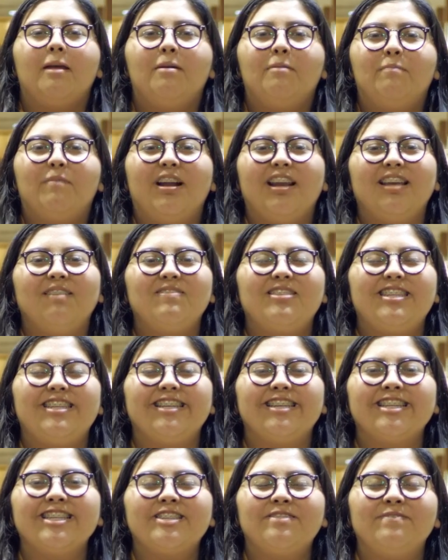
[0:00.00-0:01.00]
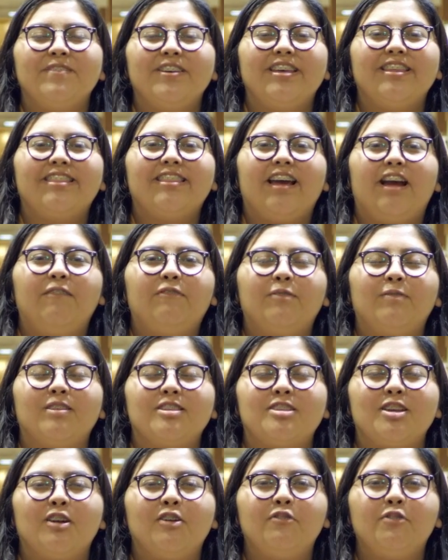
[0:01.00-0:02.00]
My name is Tegan Smith. I'm from the
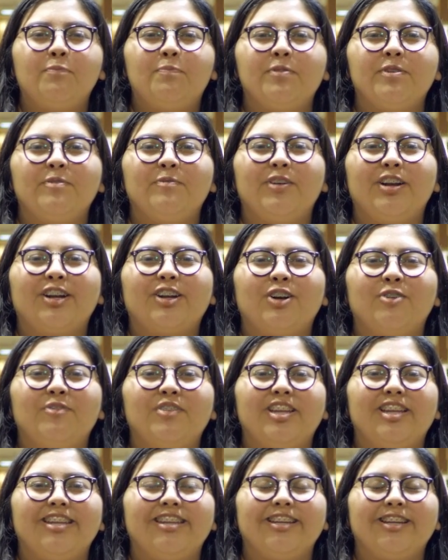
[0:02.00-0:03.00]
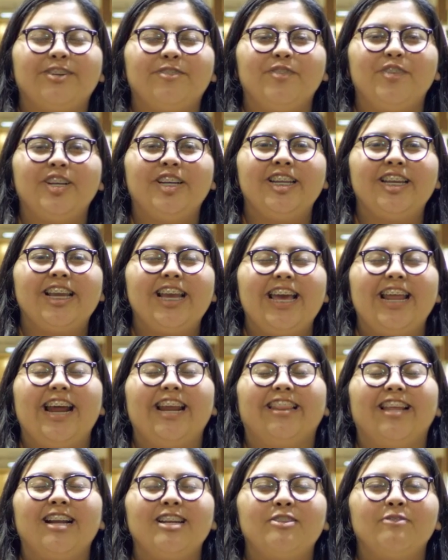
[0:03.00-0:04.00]
Salt River Pima-Maricopa Indian community, and
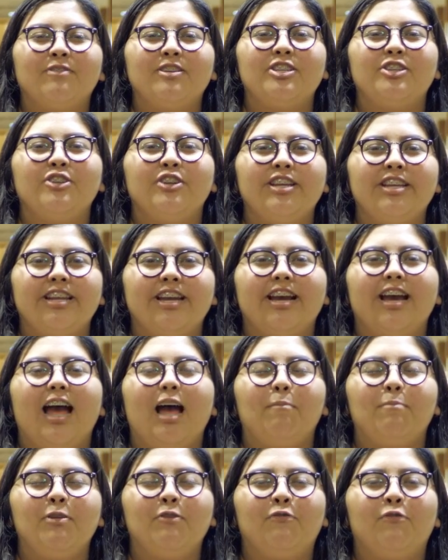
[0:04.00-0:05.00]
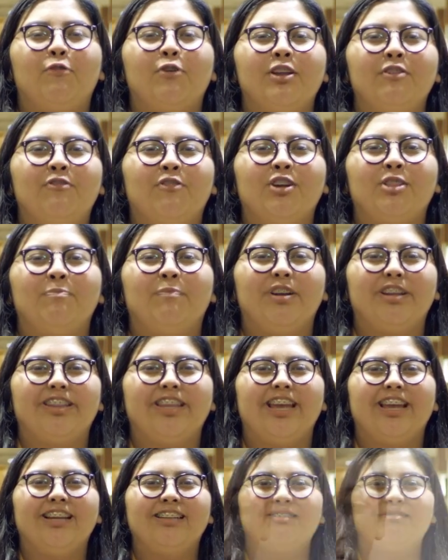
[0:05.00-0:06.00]
I'd like to wish Unity a happy 44th
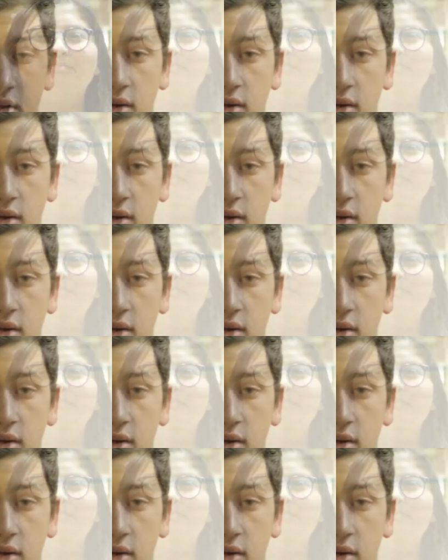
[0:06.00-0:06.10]
birthday.